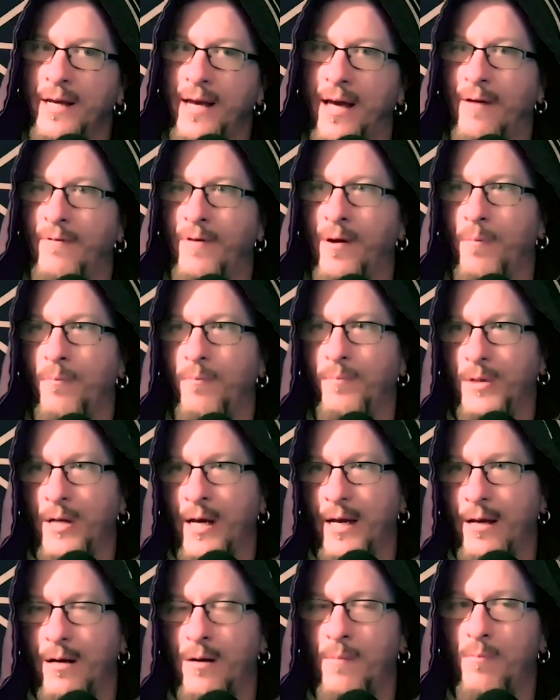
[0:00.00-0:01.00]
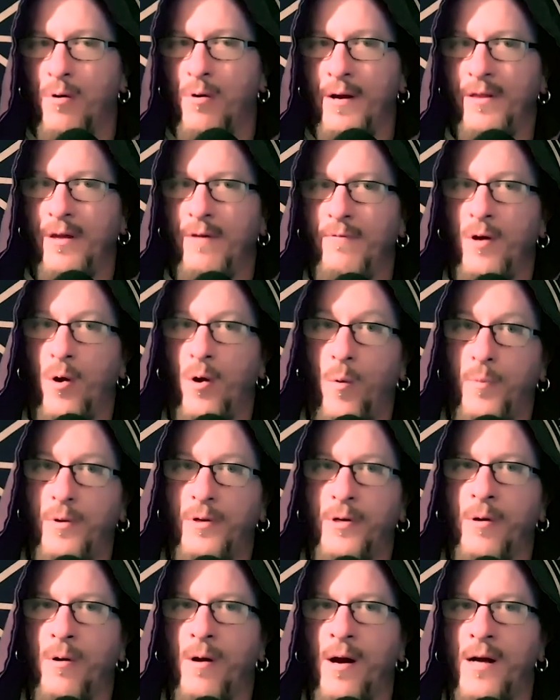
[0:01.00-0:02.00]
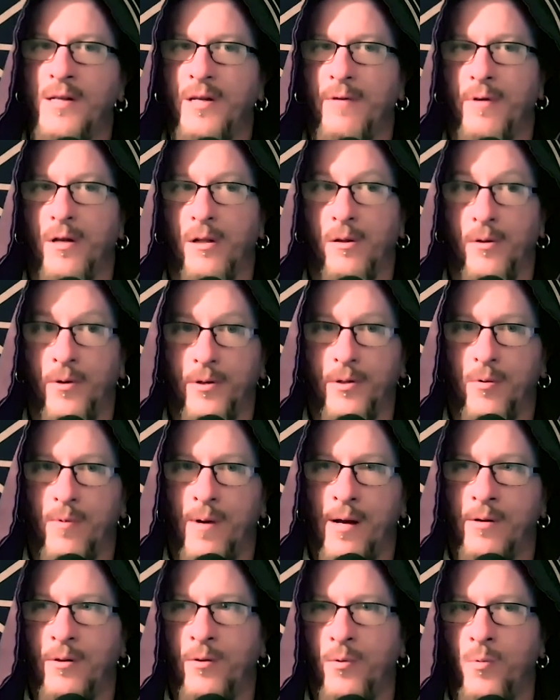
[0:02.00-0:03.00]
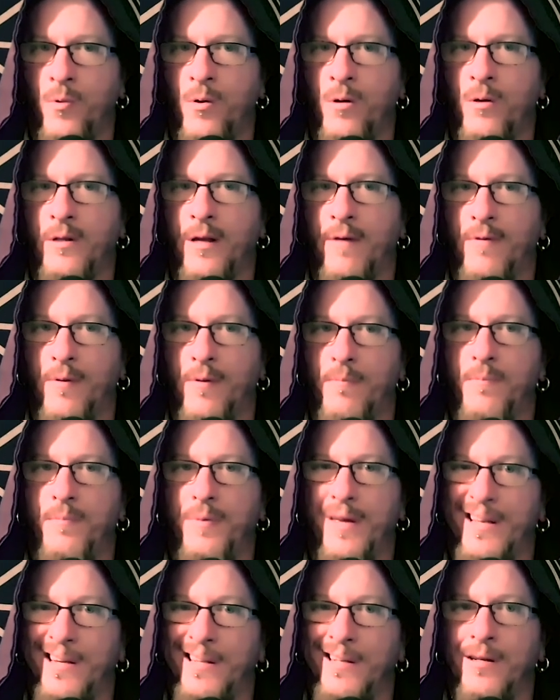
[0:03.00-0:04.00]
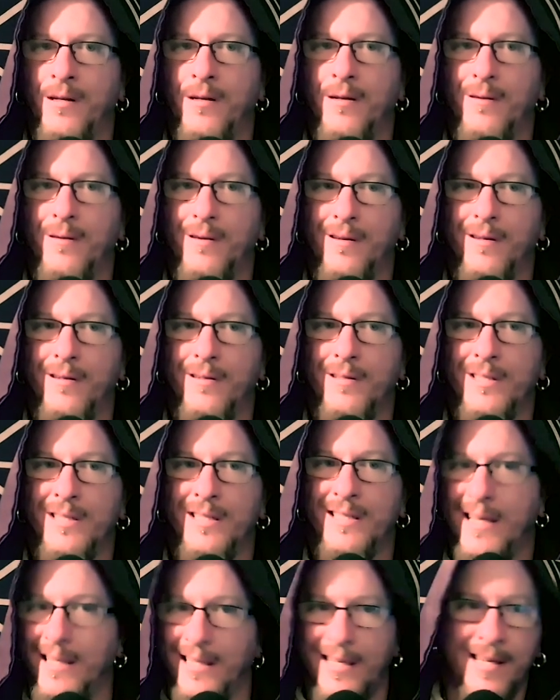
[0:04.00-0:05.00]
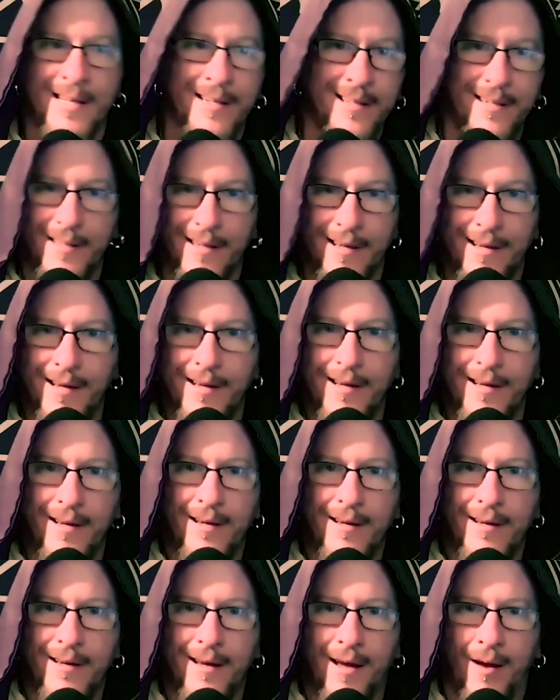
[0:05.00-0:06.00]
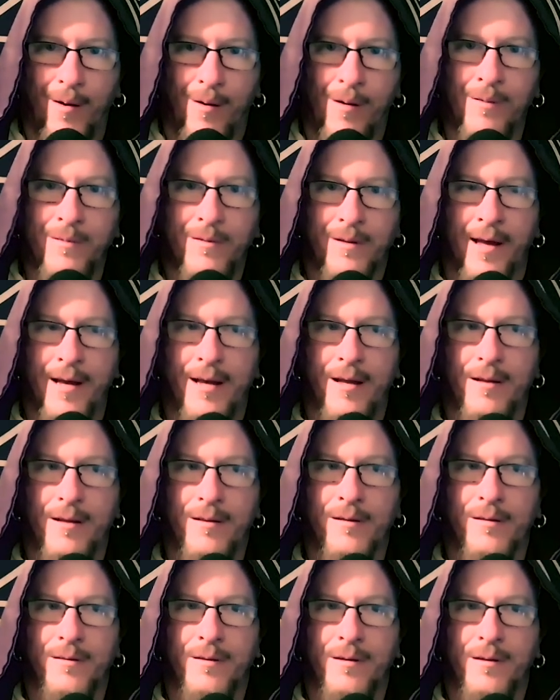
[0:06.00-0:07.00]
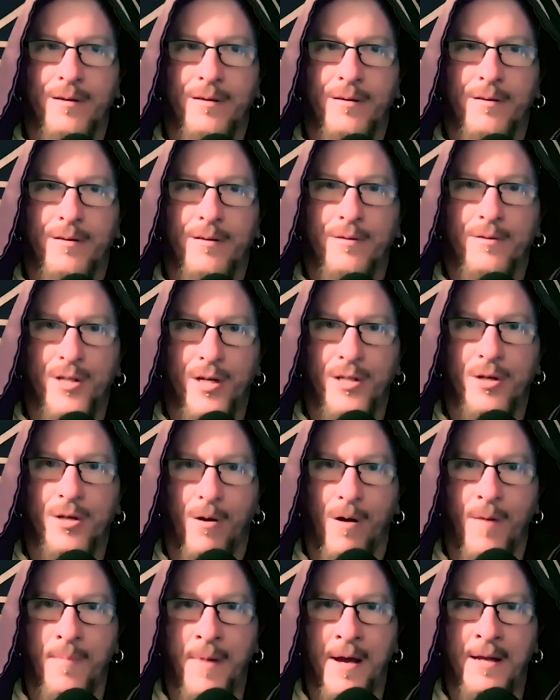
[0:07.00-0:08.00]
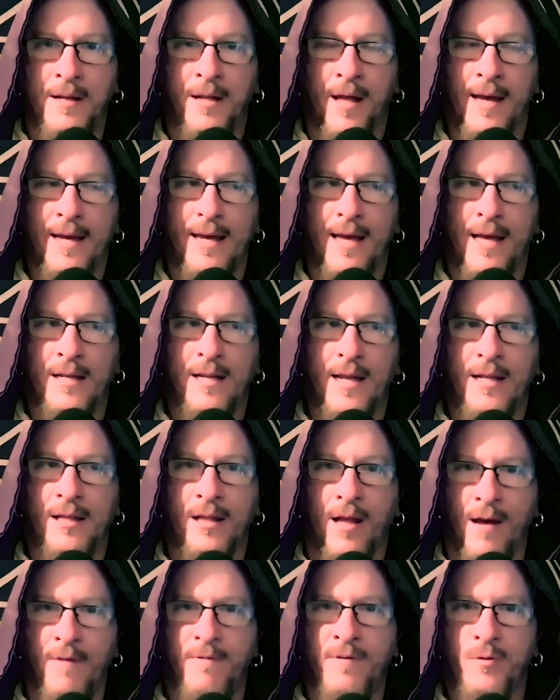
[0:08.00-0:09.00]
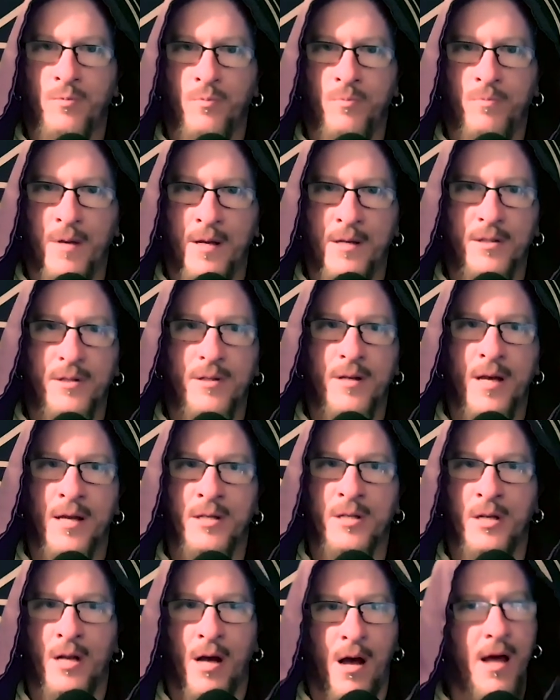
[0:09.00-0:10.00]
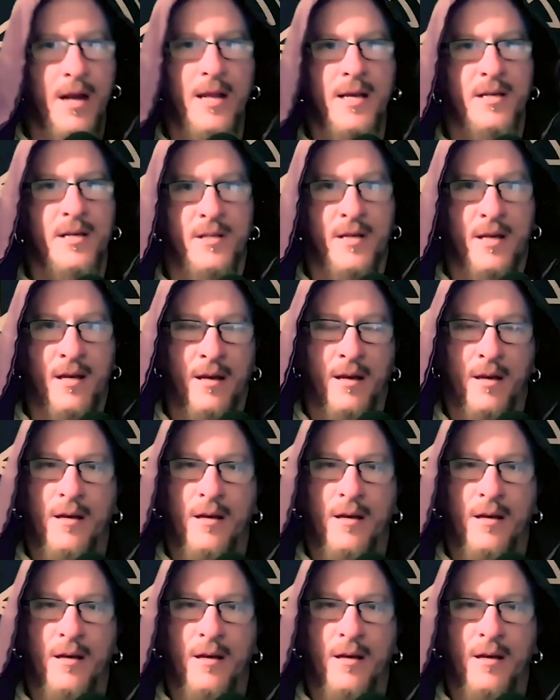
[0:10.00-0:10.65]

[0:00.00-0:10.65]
Have you taken a breath? Have you opened your eyes? Have you looked around in the world? Have you been sentient at all? Like, shit's hard, man. Like, and and life is is is not easy.